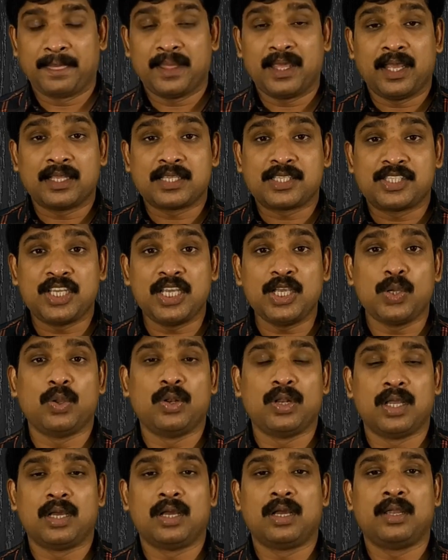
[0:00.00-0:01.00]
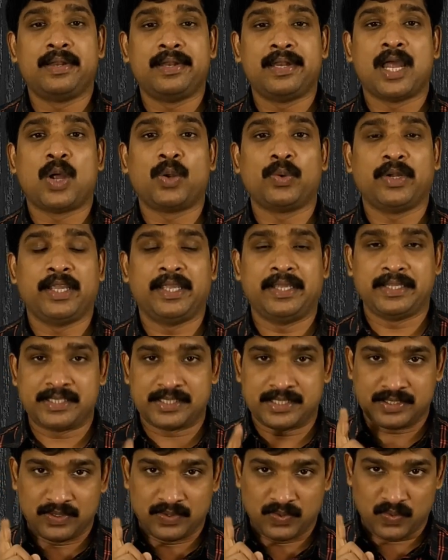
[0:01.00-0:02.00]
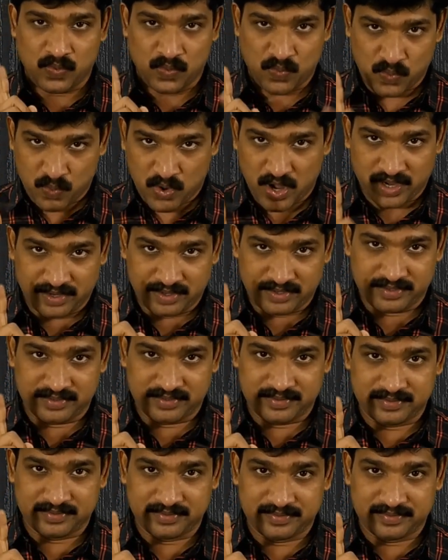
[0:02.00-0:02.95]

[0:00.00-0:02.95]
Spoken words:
a singular noun is one.